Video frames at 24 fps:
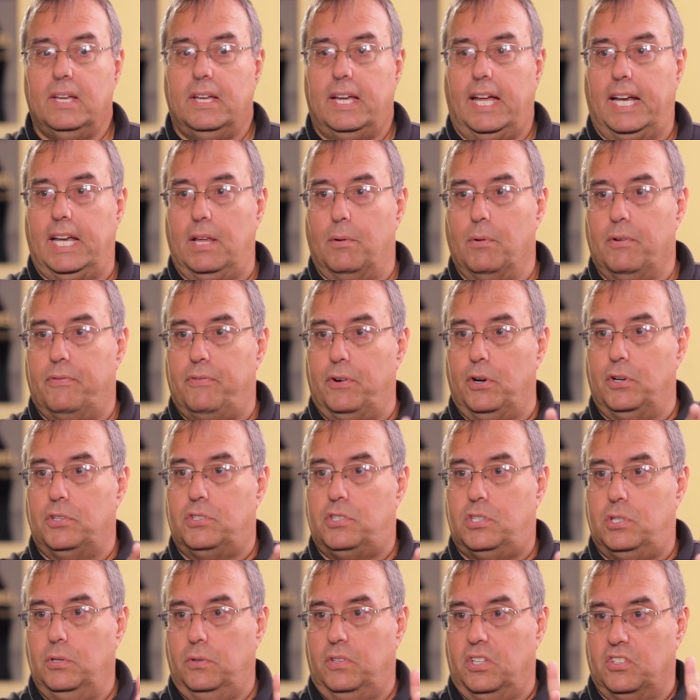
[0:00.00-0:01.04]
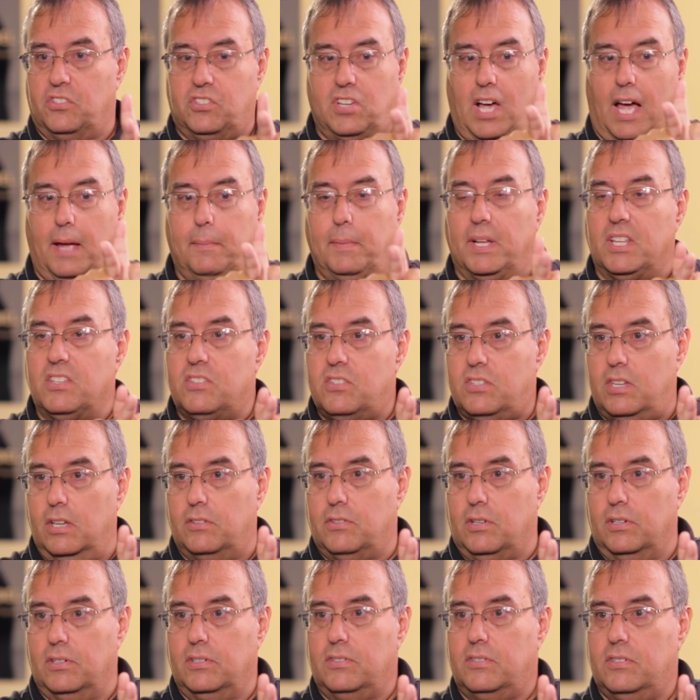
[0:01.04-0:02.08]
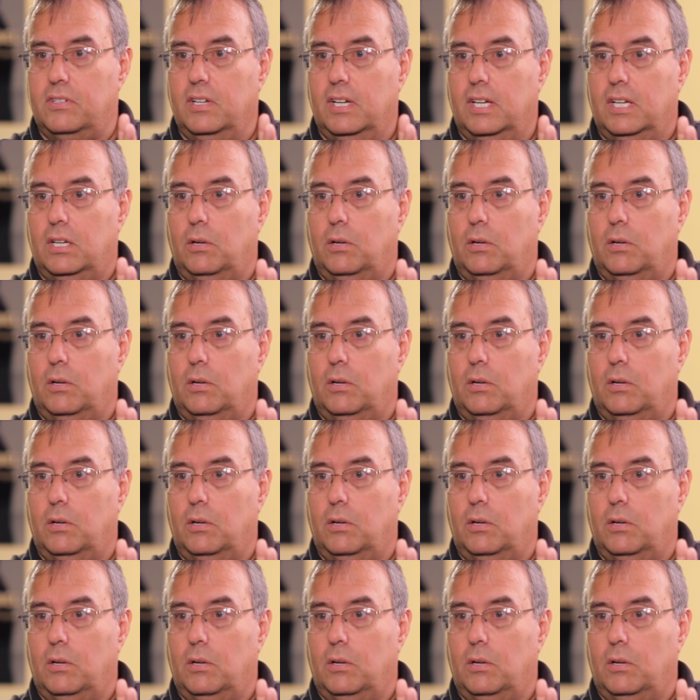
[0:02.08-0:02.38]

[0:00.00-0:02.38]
and he refers to the Simon scissors,